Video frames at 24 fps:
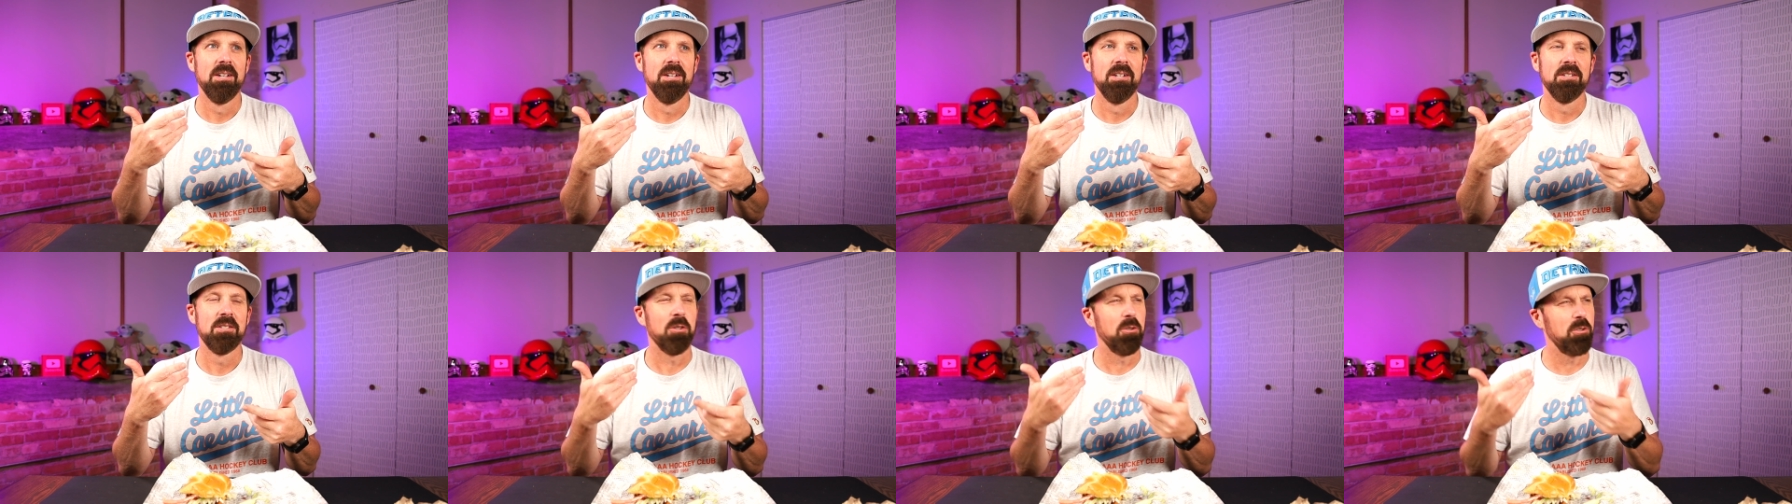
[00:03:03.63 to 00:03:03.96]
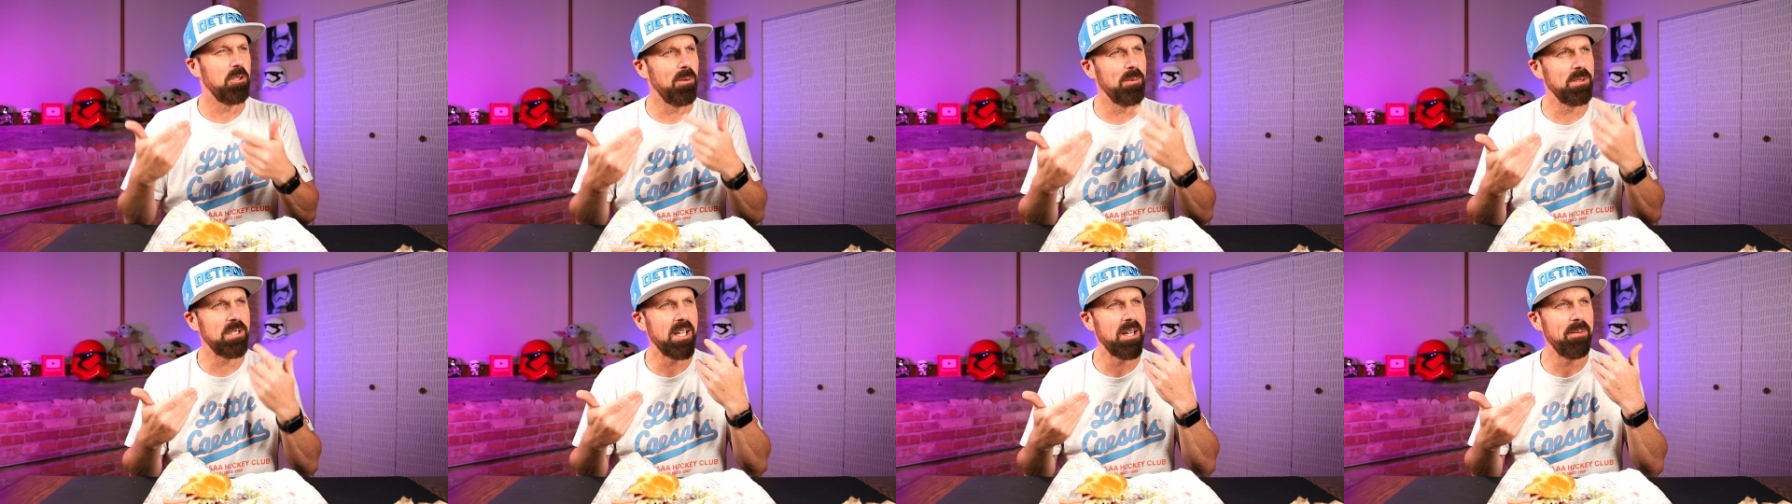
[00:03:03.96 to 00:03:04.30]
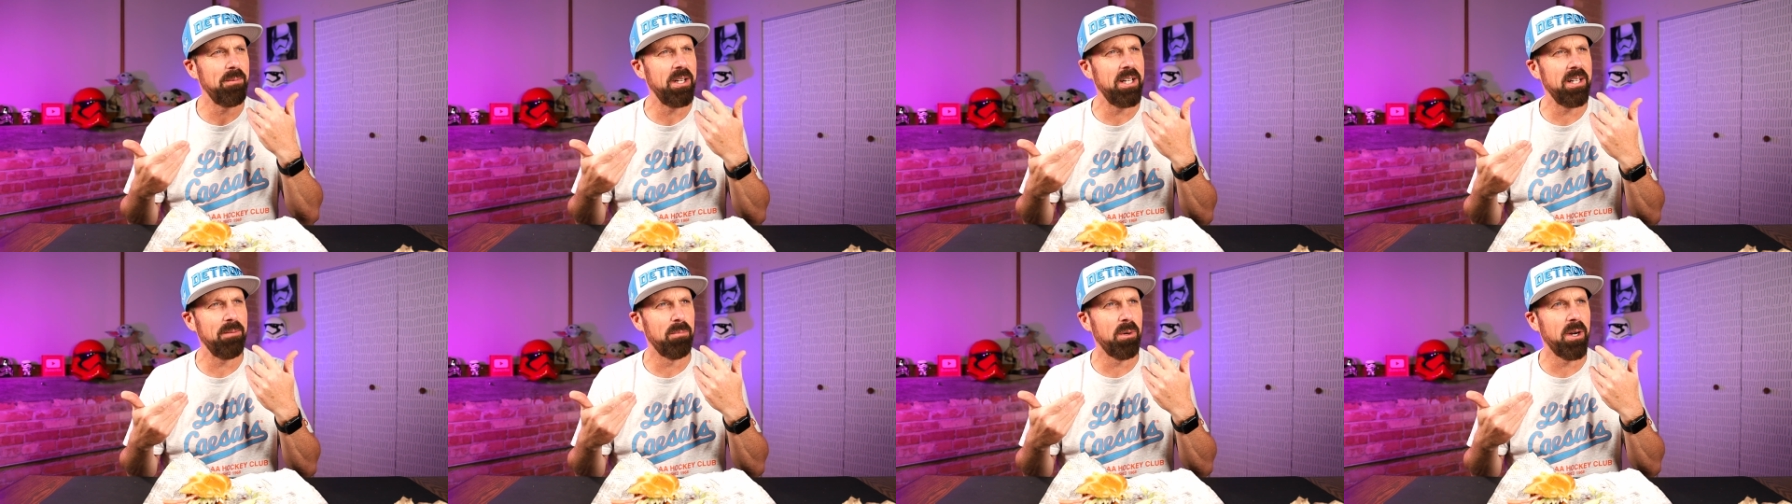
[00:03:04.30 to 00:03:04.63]
So it's almost like
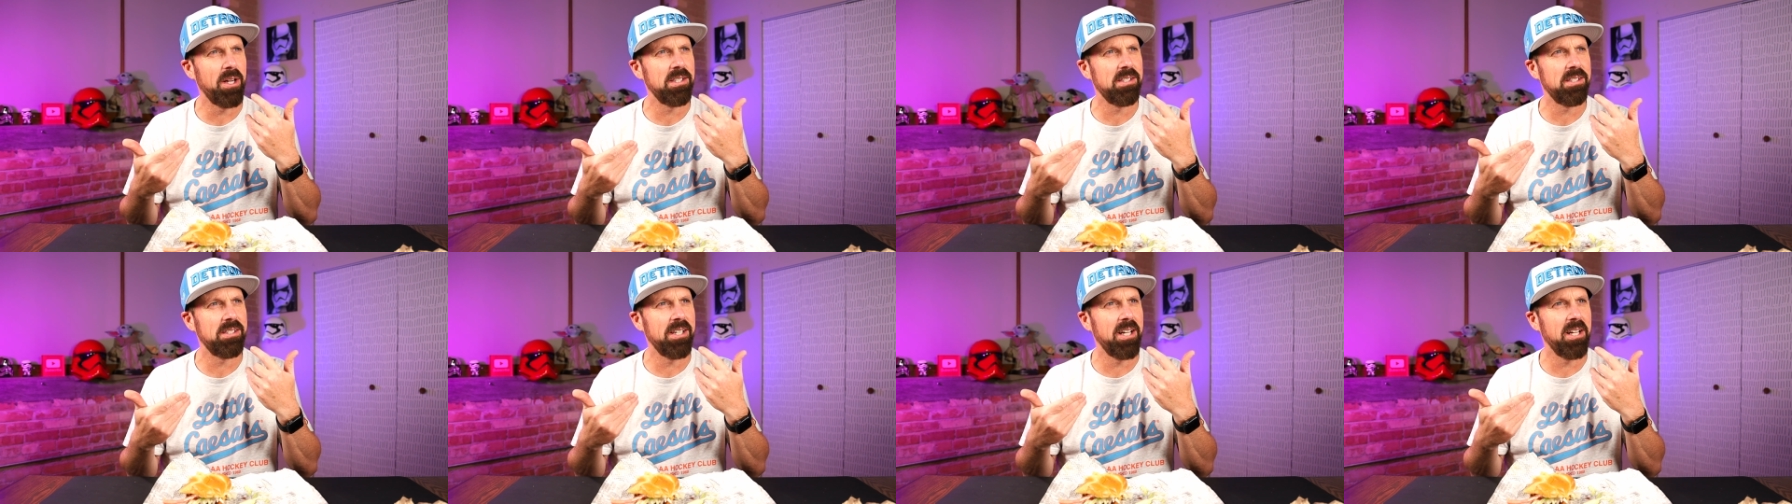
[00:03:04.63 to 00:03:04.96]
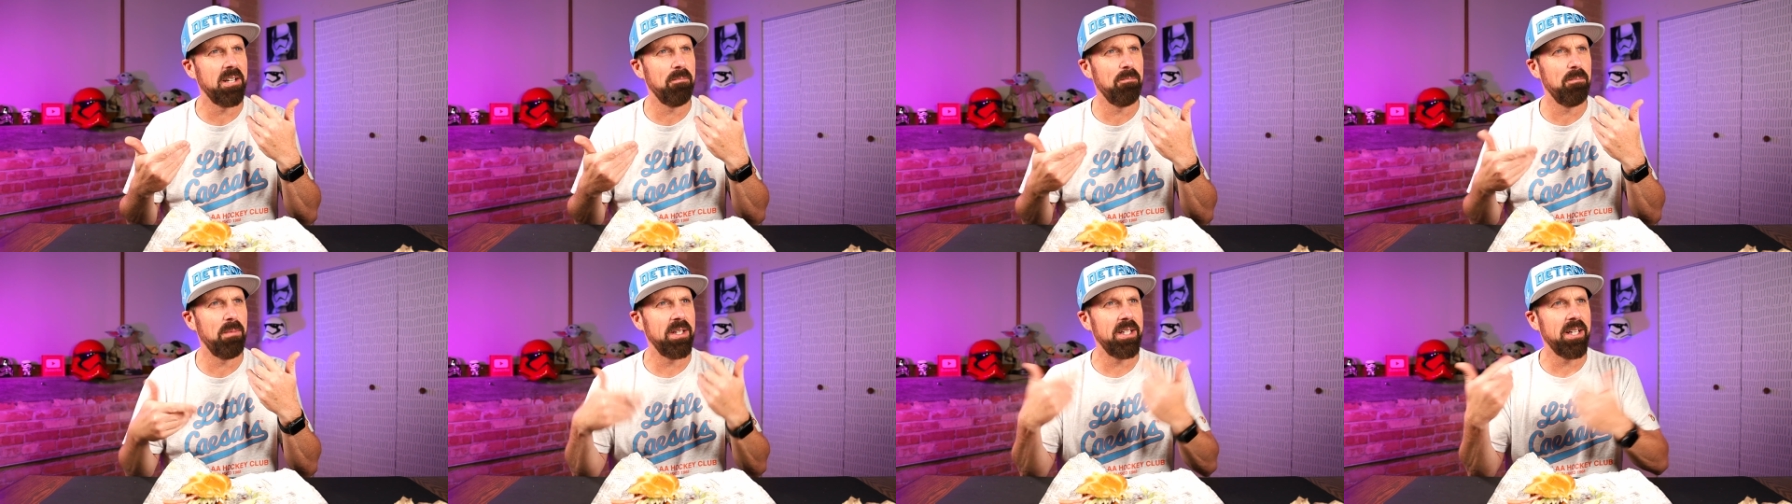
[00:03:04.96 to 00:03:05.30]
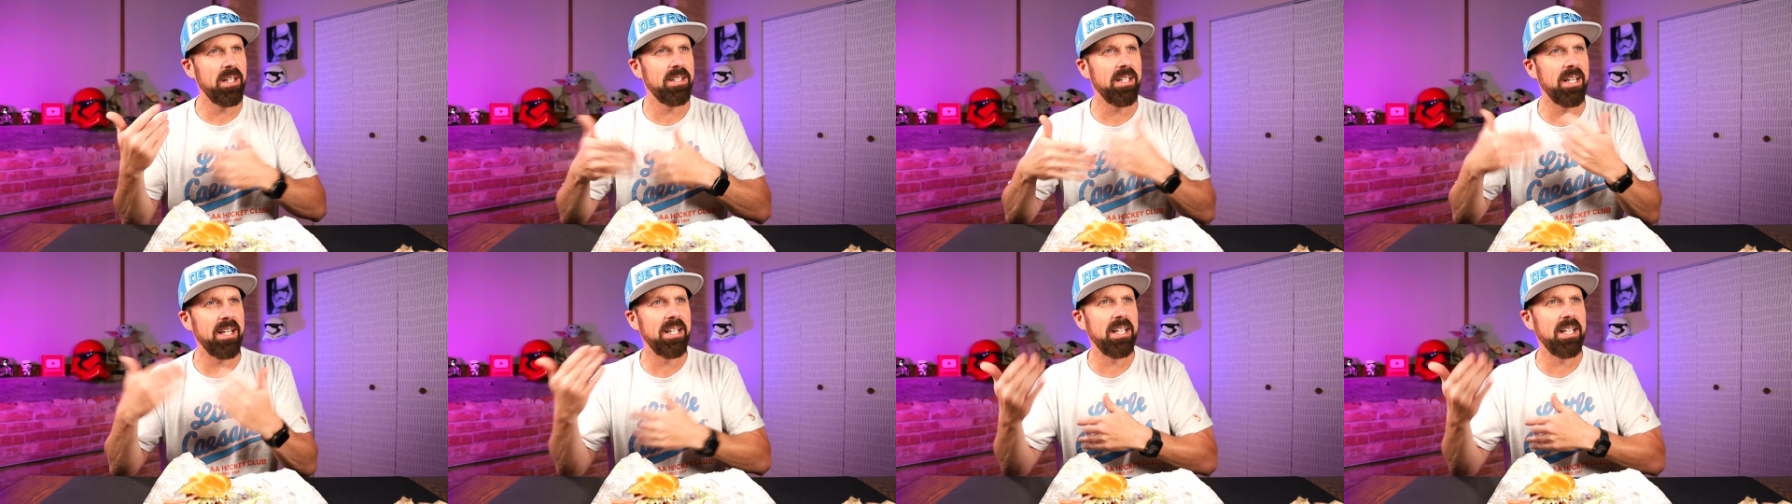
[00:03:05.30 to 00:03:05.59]
I'm eating a breadstick, but yet then